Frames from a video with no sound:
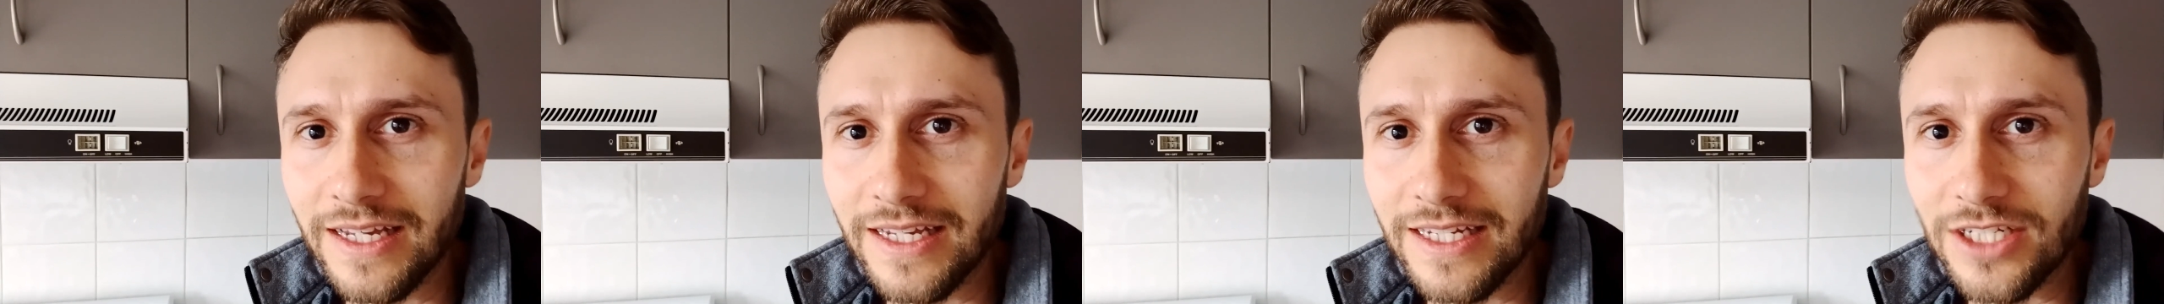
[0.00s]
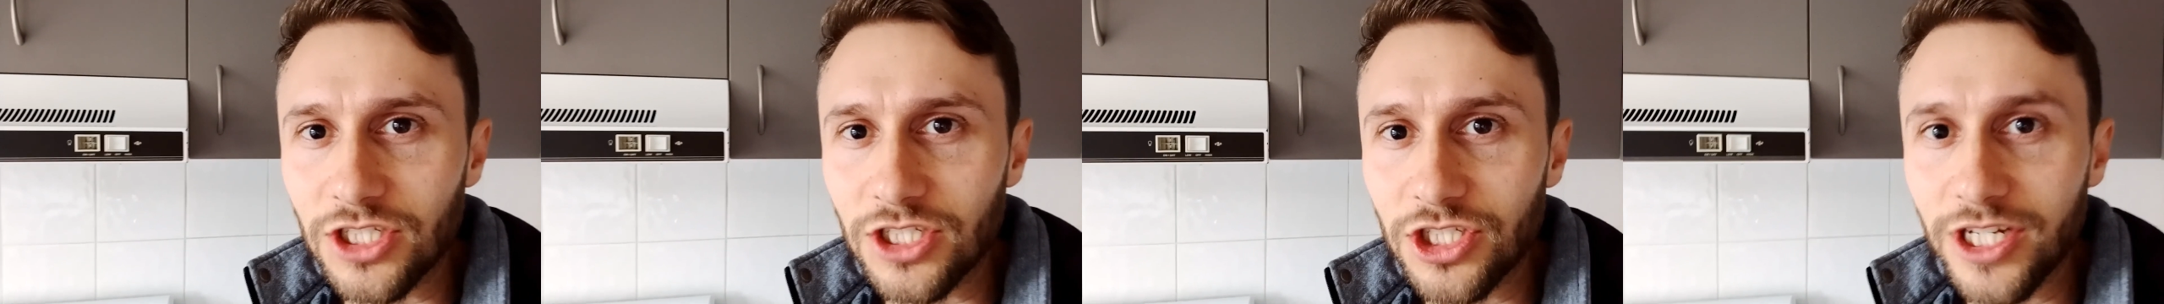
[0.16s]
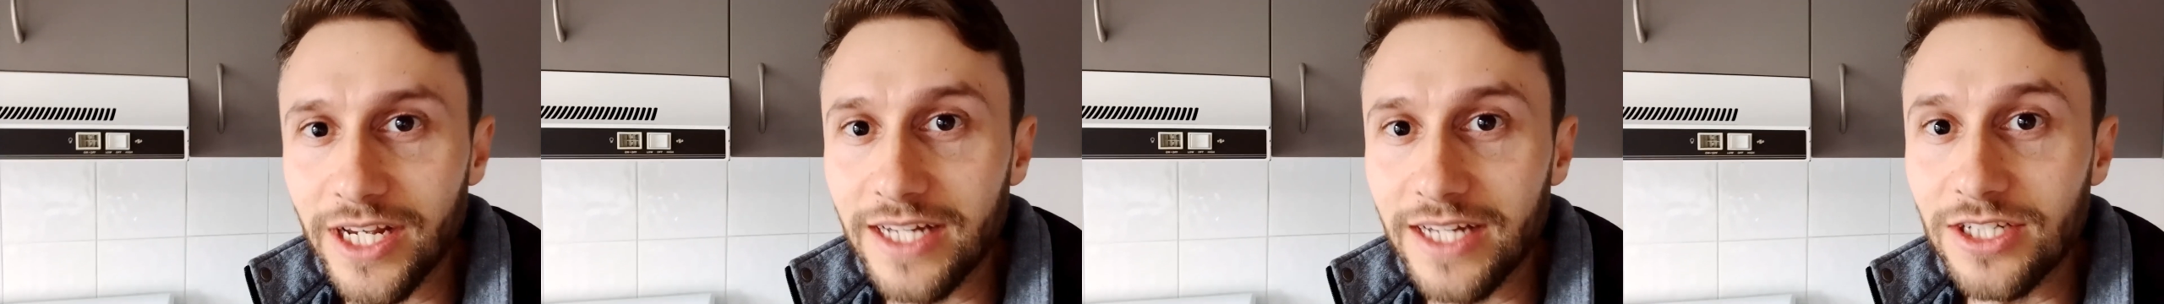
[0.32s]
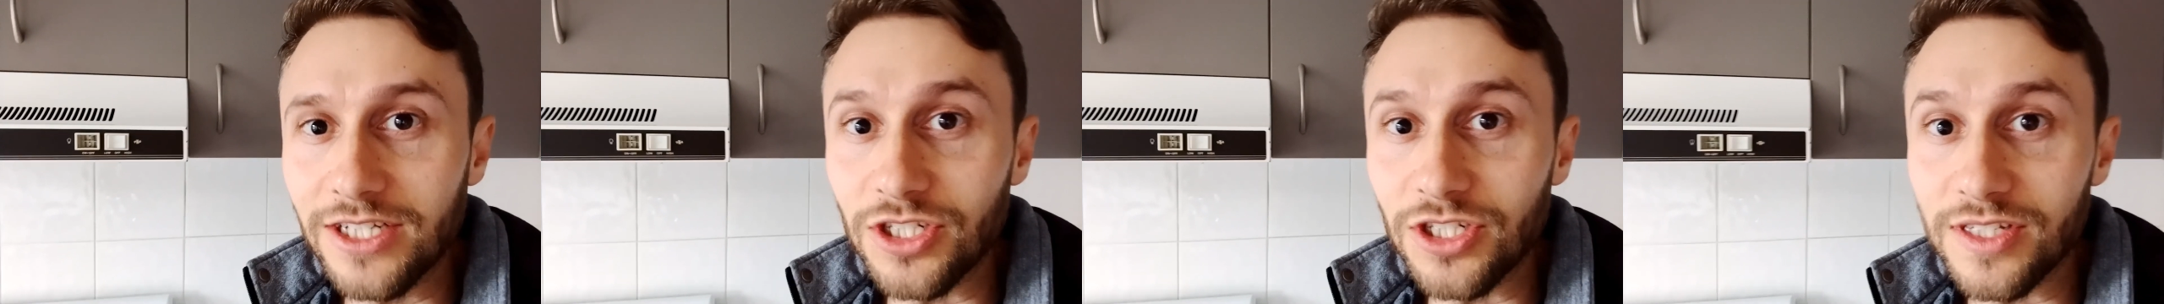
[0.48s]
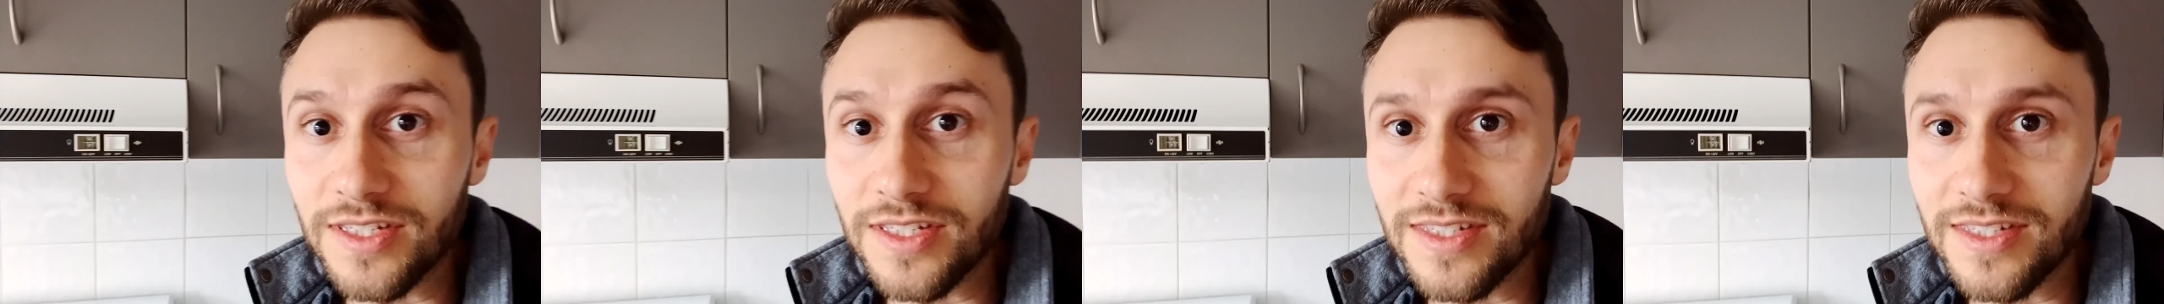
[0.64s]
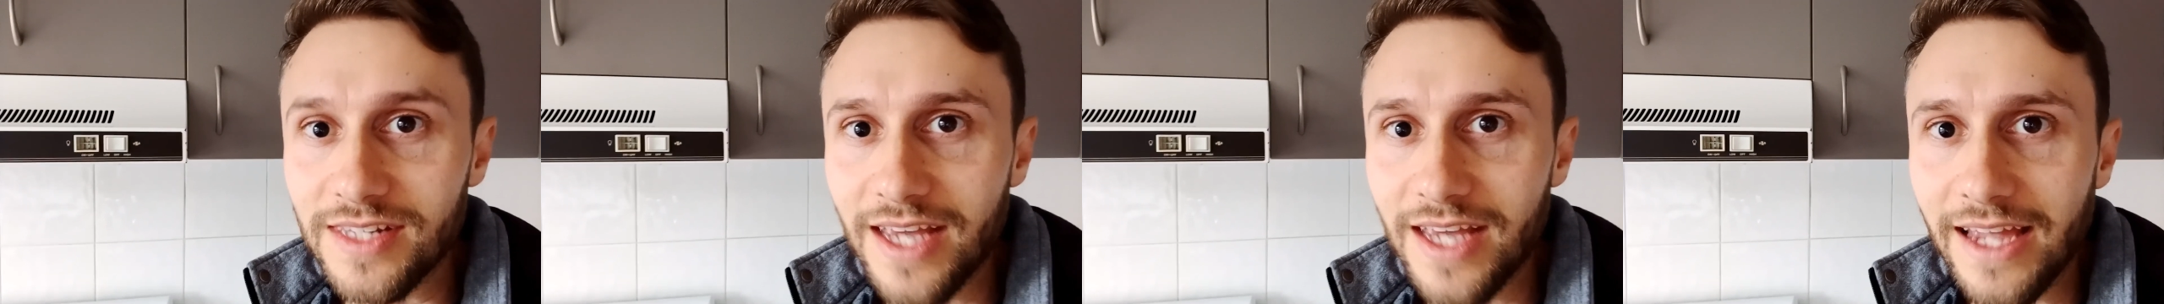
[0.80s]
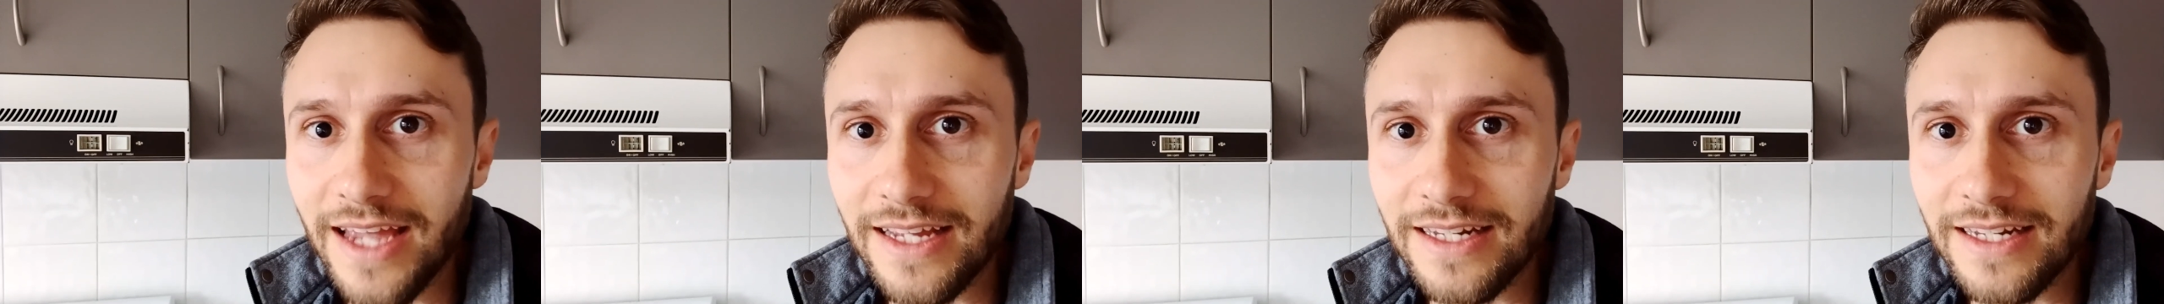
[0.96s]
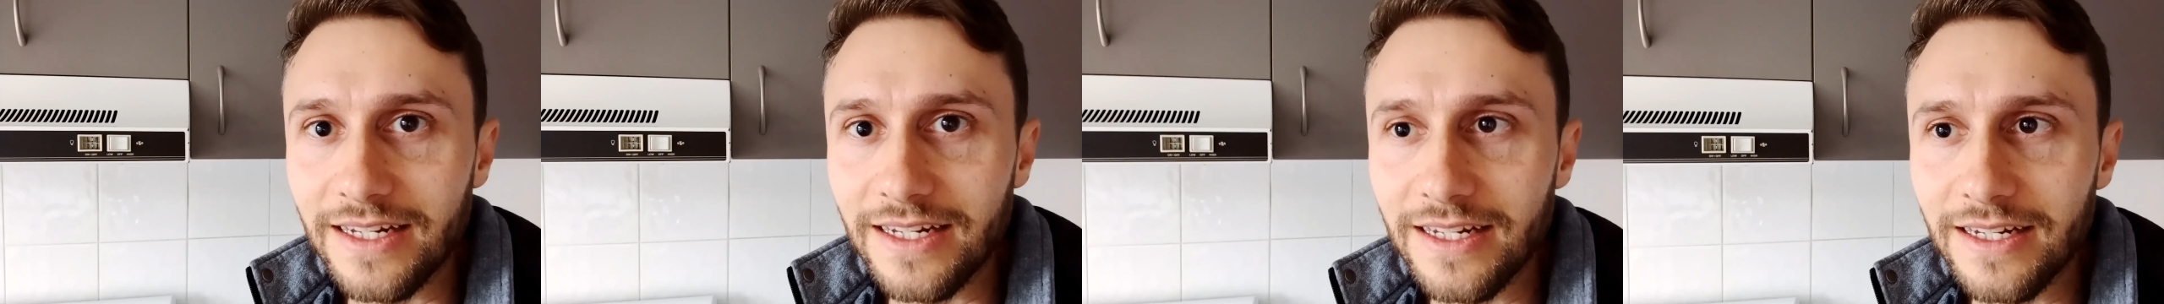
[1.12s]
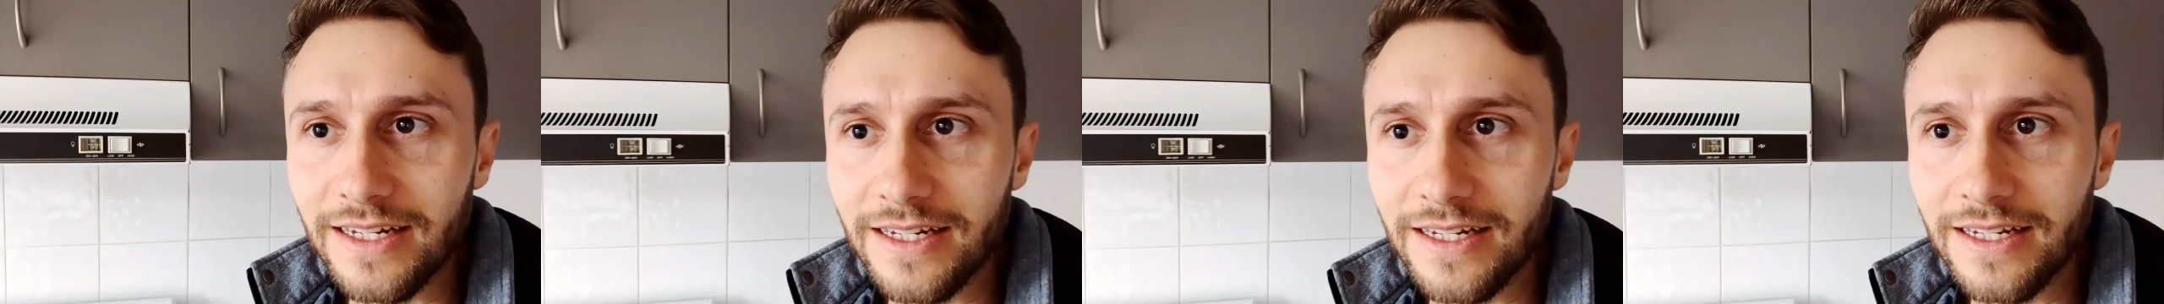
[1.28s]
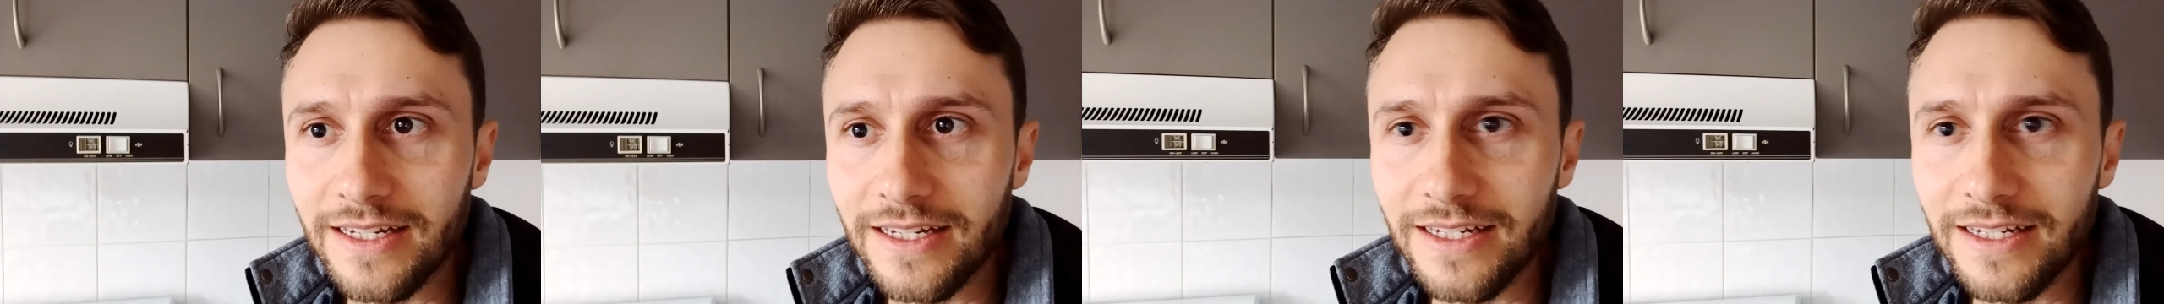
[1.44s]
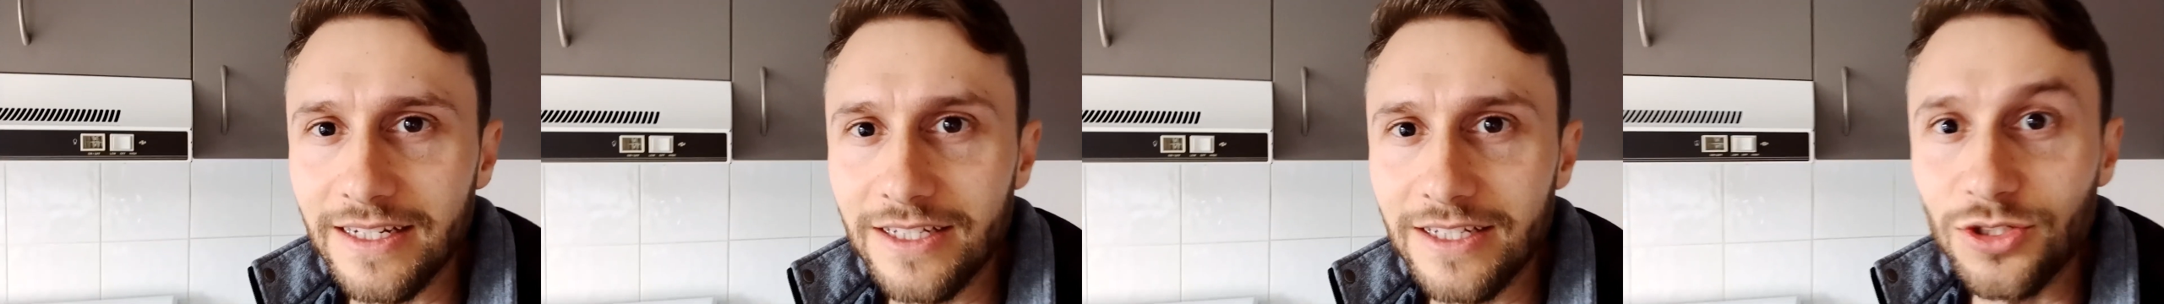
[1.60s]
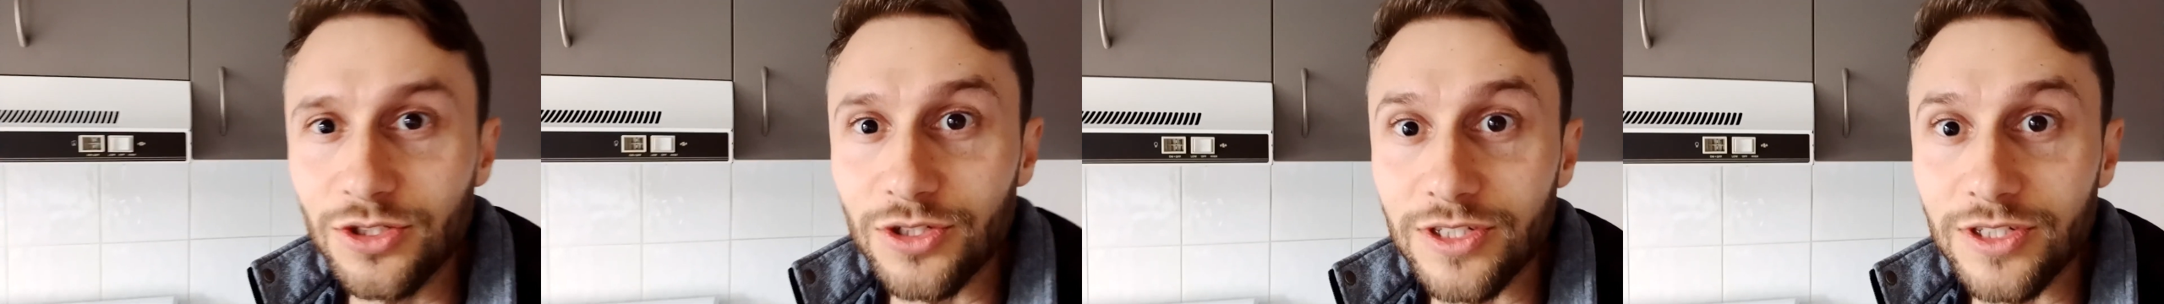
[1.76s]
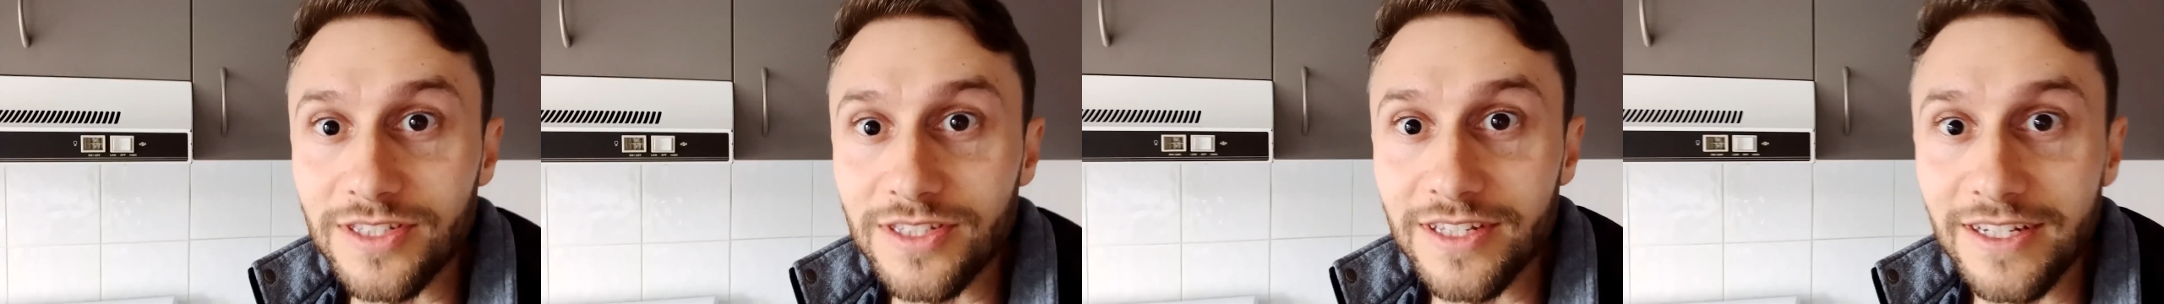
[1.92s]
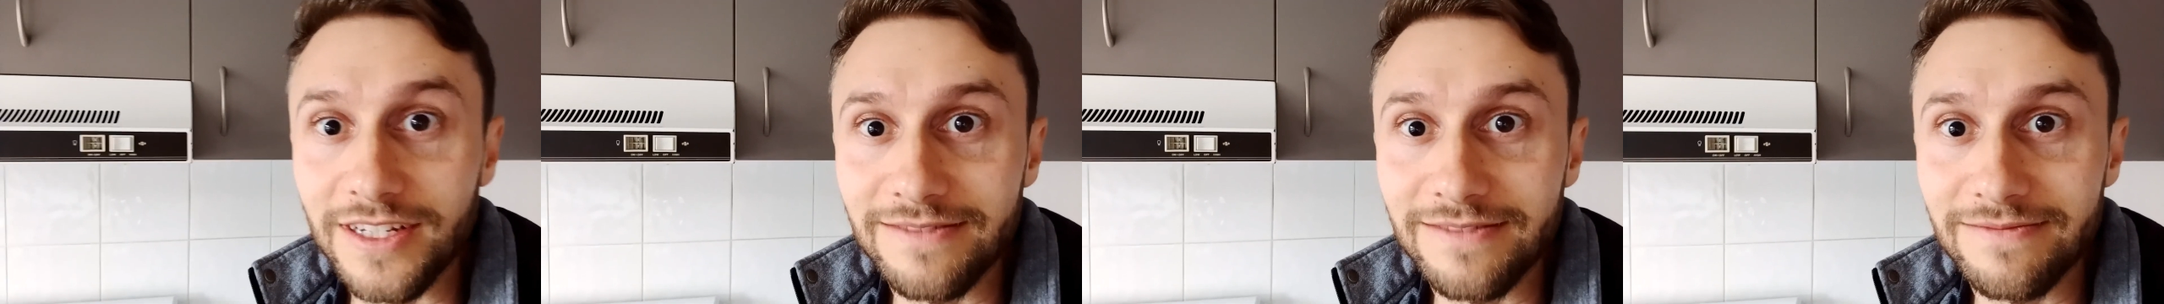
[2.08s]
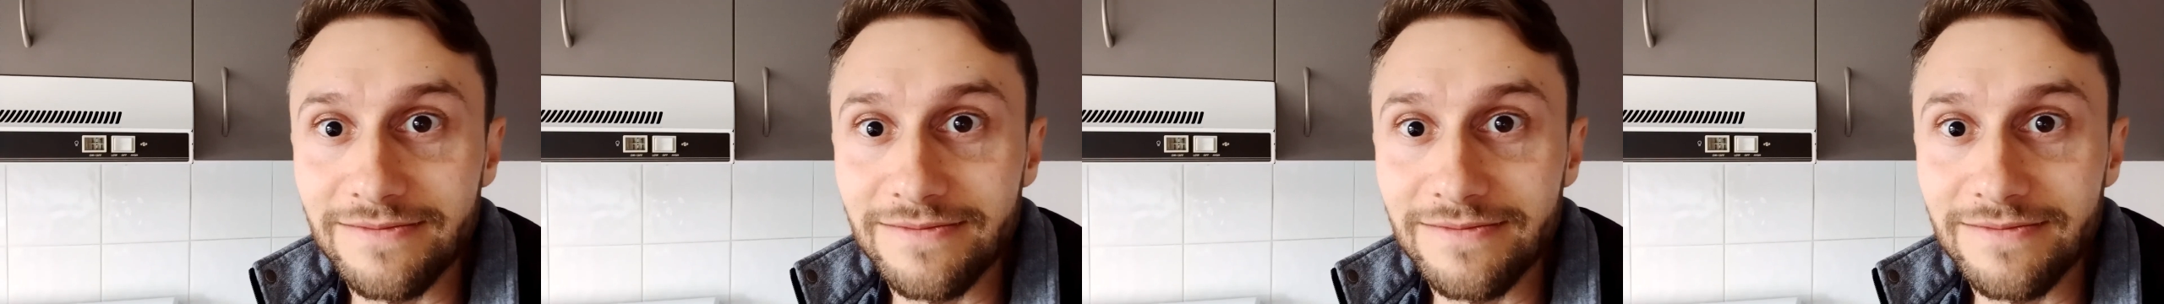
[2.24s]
it changes state. Interesting.